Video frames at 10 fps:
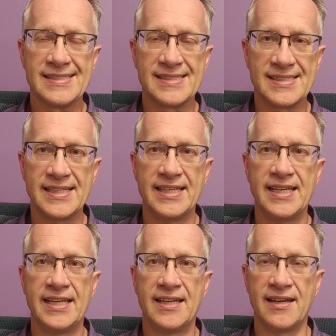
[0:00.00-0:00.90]

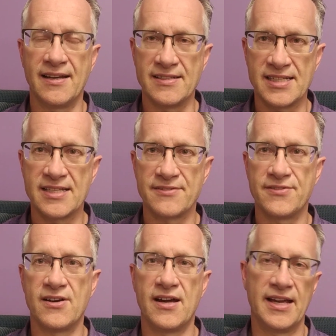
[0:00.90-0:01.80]
seeing and
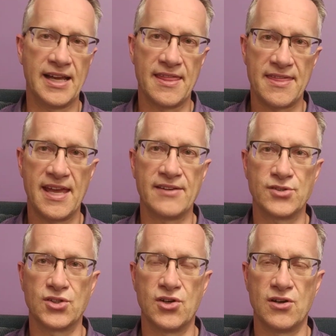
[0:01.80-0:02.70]
identifying and
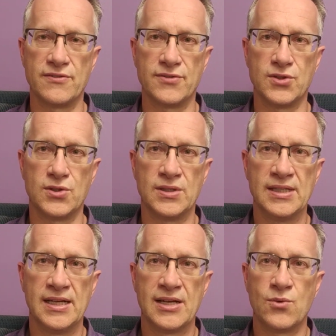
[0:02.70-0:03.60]
thankful to God for
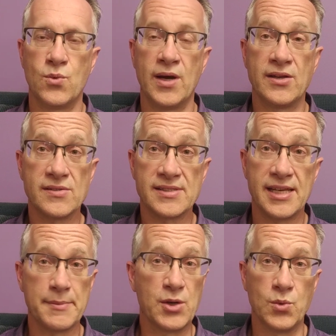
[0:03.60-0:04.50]
where you
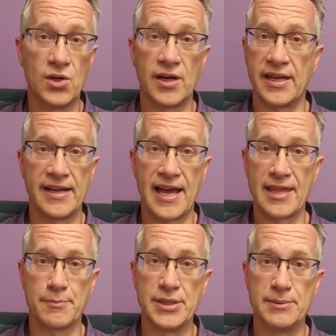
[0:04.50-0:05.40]
seem at work in
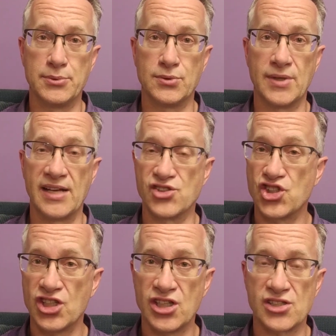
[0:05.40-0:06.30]
other people, at
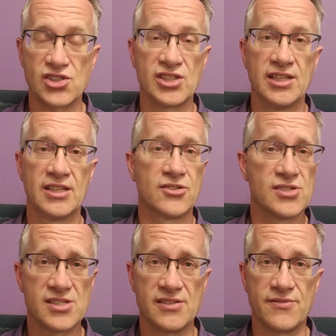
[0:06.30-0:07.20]
church,
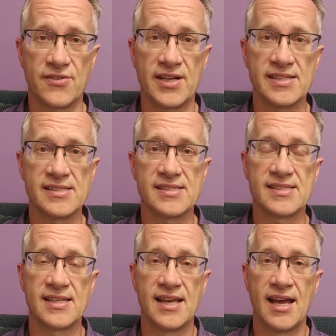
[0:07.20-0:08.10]
Christian
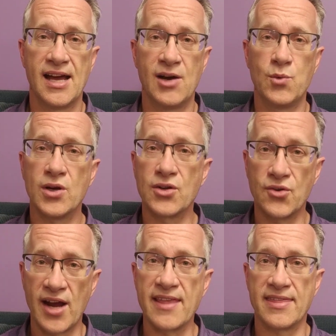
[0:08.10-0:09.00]
friends? Uh, what
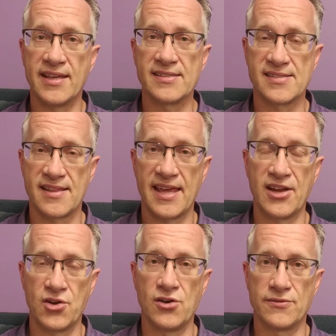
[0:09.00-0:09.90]
great things to
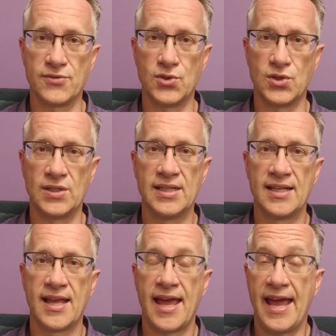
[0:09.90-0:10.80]
thank God for
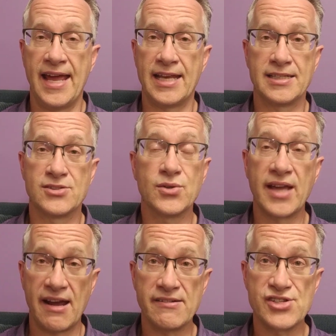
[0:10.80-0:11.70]
and to
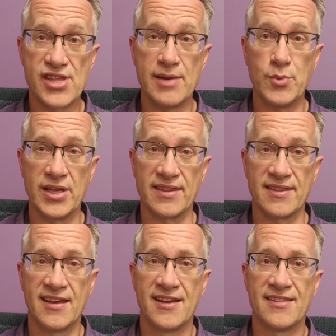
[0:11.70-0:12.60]
encourage them with
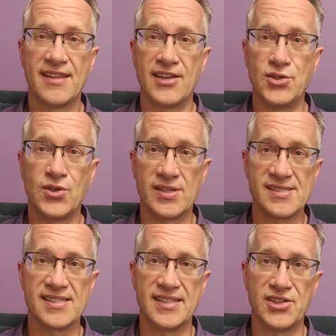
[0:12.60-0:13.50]
that you can
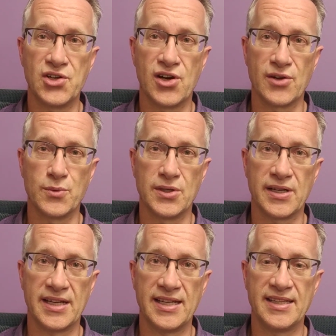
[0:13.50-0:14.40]
see God at
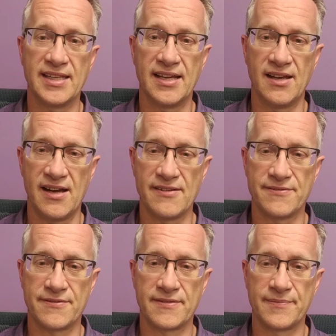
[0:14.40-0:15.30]
work in their life.